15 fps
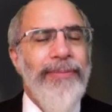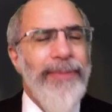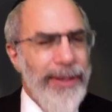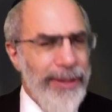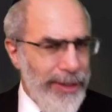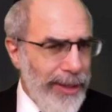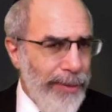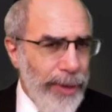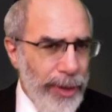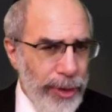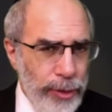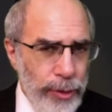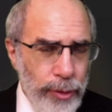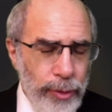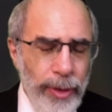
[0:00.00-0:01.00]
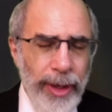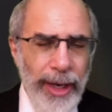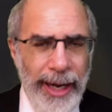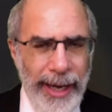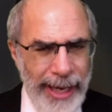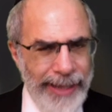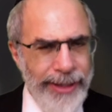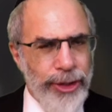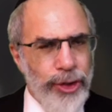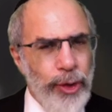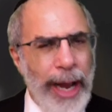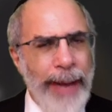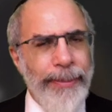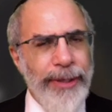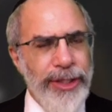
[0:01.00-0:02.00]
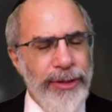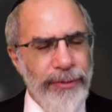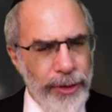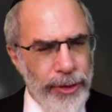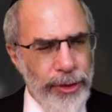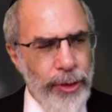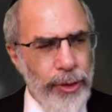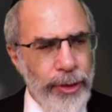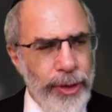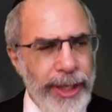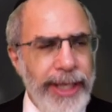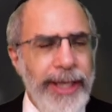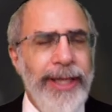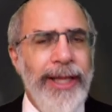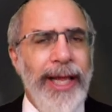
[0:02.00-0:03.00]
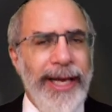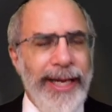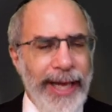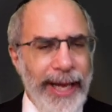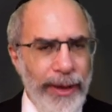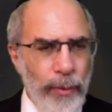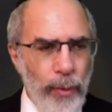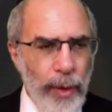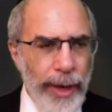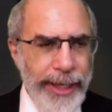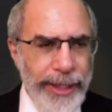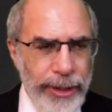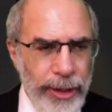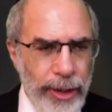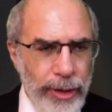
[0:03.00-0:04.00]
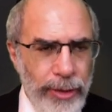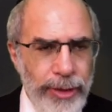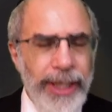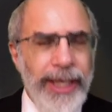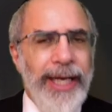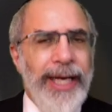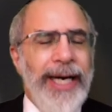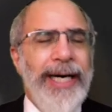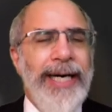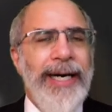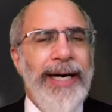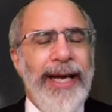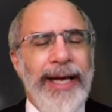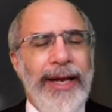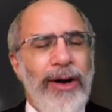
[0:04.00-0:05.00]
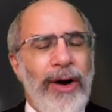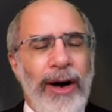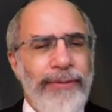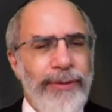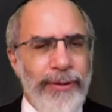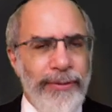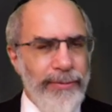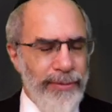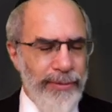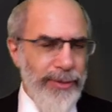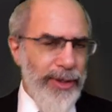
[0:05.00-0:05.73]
someone who had the trappings of authority, like a white coat and often,